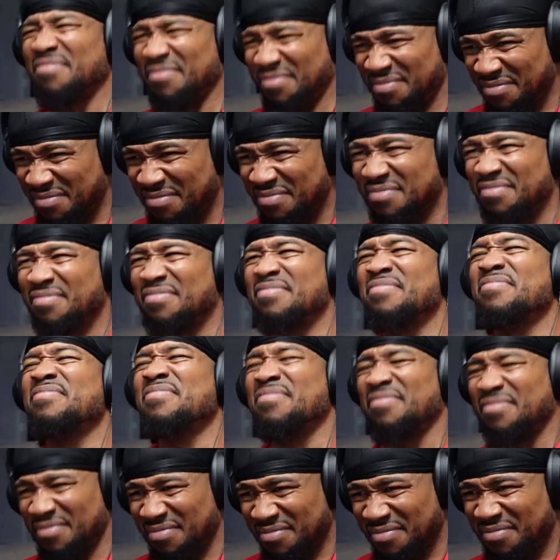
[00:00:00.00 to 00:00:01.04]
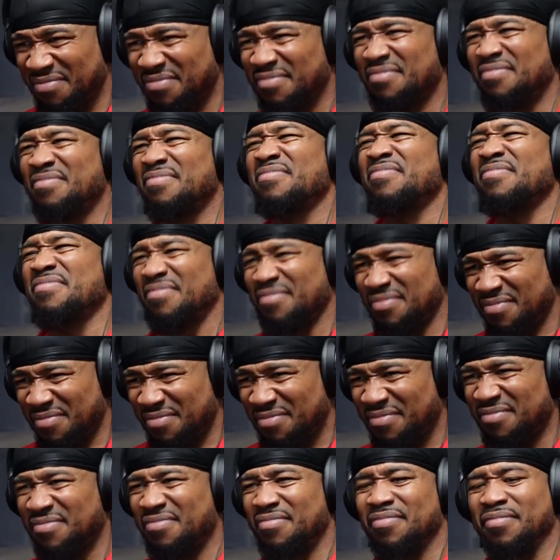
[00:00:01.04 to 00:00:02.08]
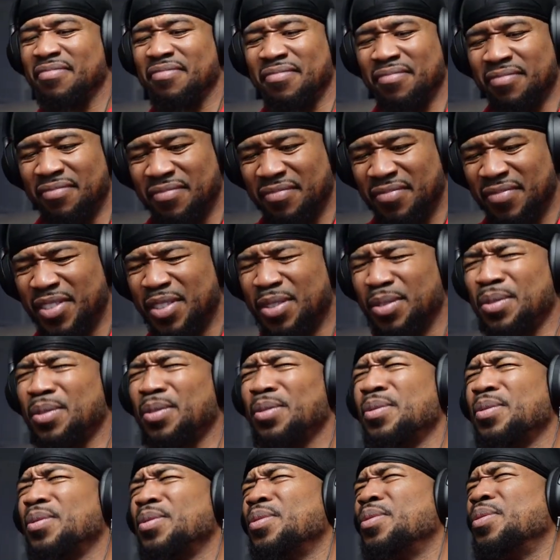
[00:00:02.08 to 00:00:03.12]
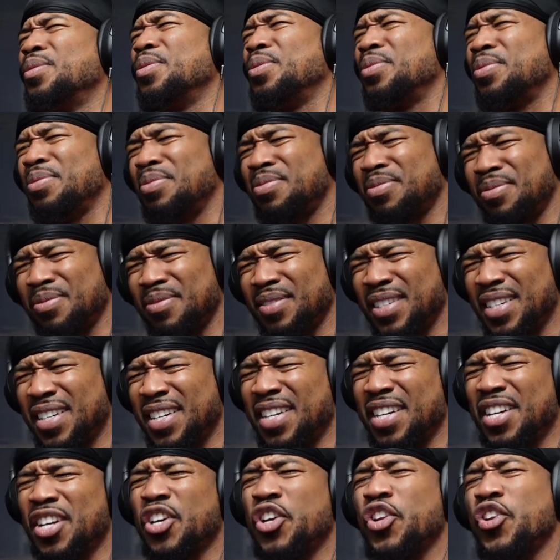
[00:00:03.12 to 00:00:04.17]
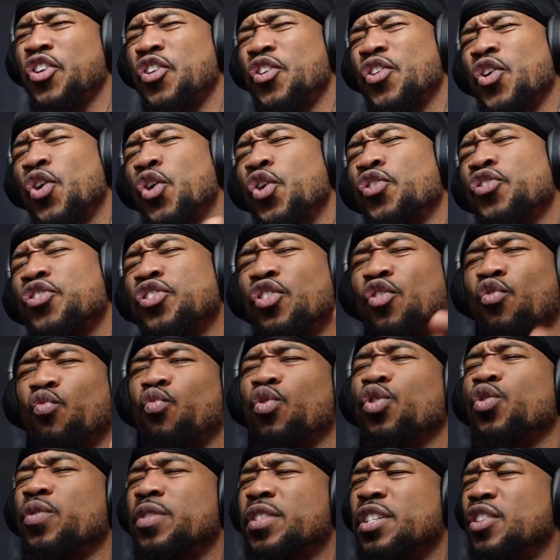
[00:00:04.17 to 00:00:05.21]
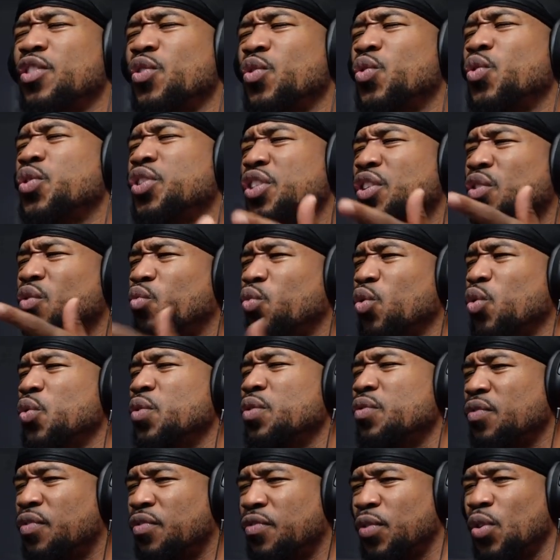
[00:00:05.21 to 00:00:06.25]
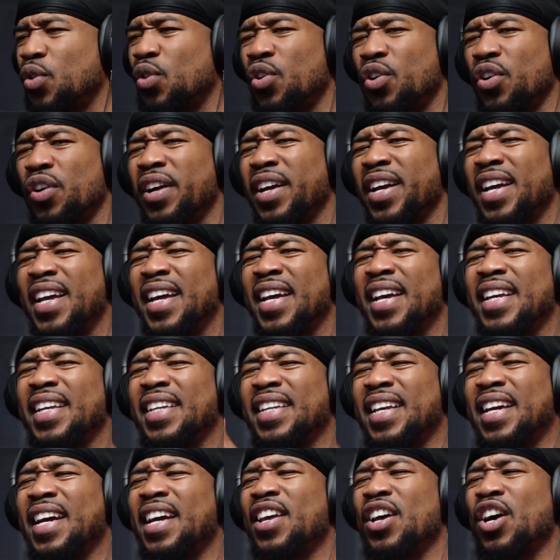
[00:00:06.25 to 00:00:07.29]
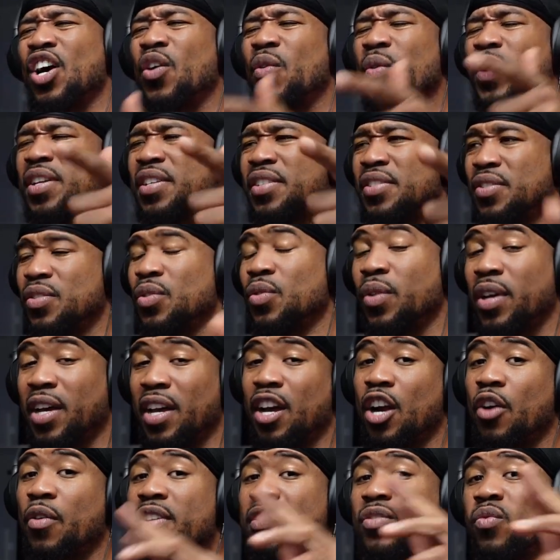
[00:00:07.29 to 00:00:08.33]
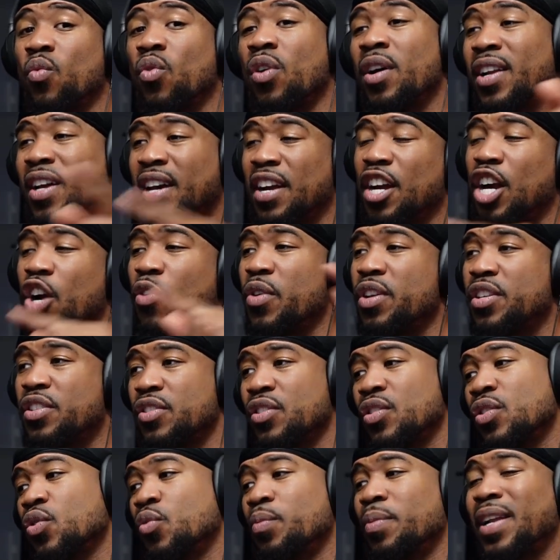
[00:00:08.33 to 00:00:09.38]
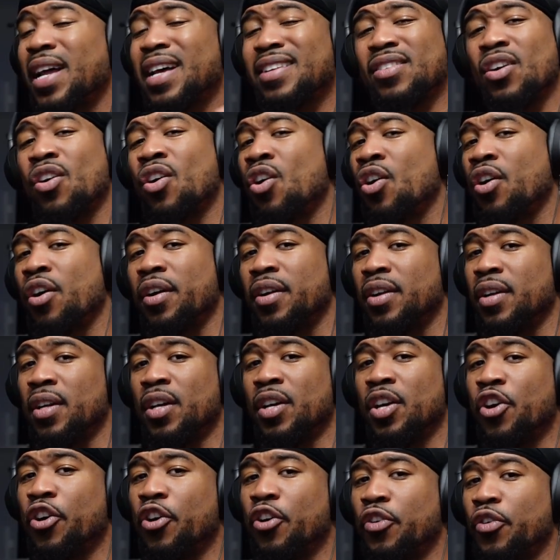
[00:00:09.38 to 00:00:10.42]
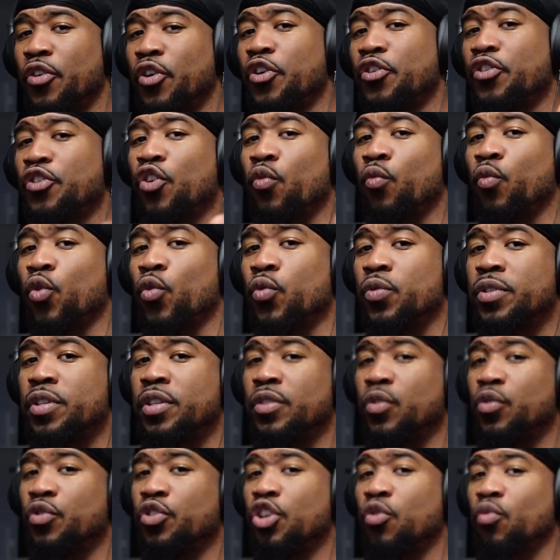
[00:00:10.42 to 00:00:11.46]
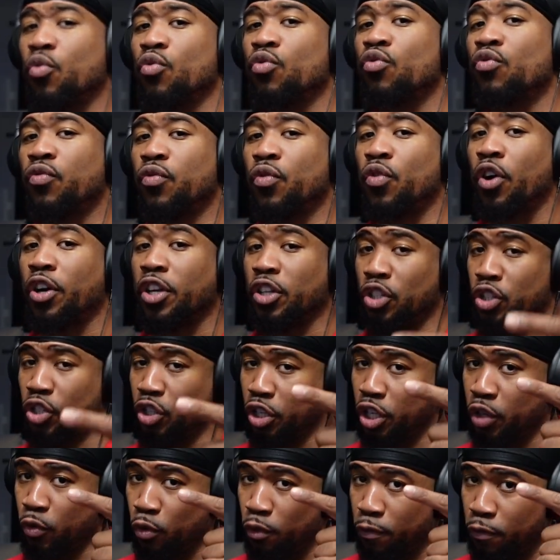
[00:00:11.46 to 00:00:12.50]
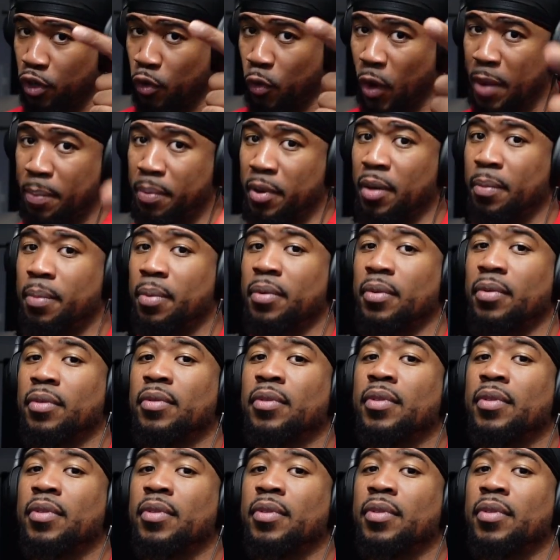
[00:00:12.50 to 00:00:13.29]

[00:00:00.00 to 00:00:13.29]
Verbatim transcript: KRS2. I kept the intent. Oh, know your roots and who you're rooting for. KRS two, KRS one, KRS two, but that's hard. Know your roots and who you're rooting for. Are you sure you're rooting for the right people?